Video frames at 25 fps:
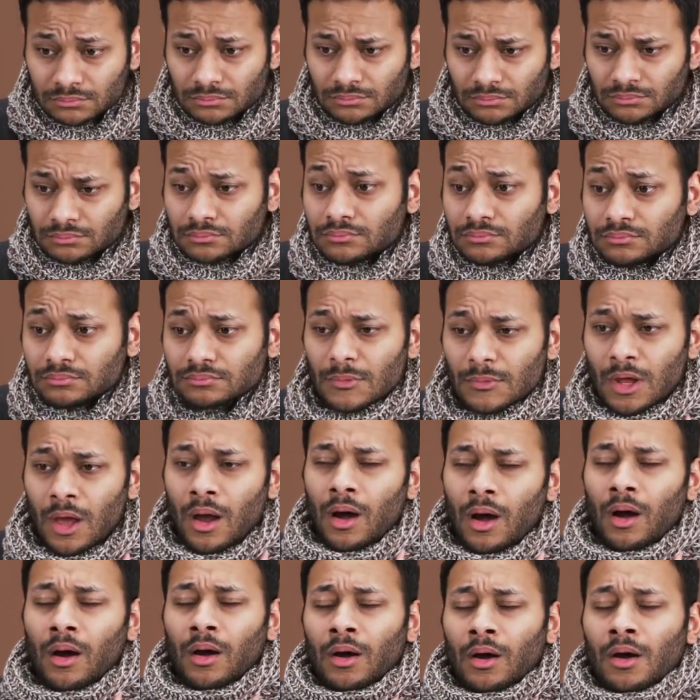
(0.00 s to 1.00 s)
However,
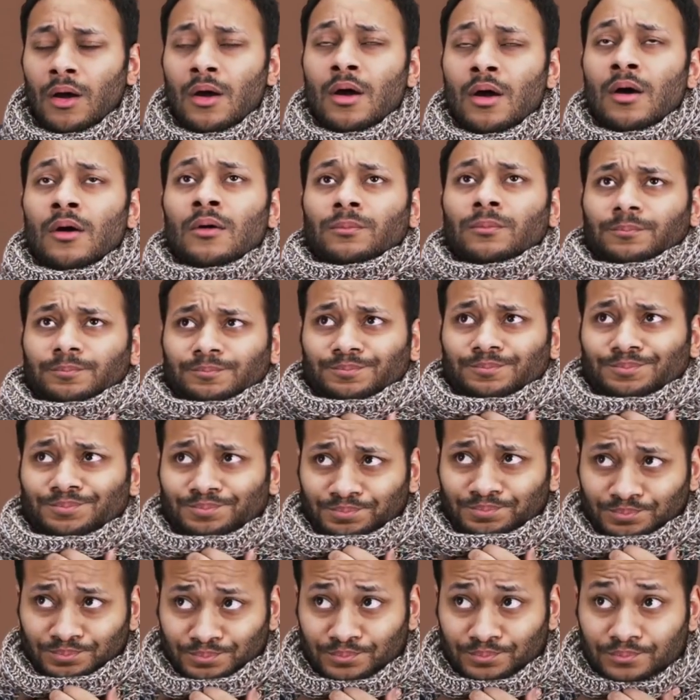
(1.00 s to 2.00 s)
vomiting is
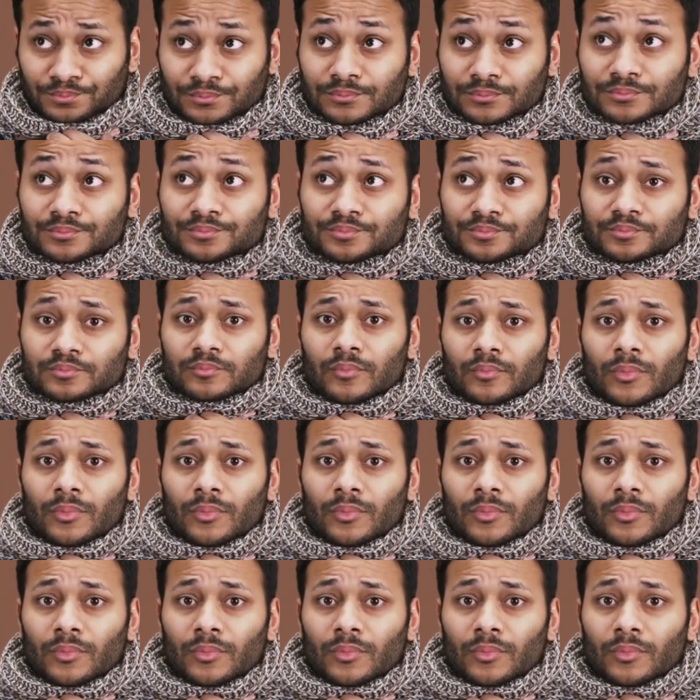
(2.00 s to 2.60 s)
rare in adults.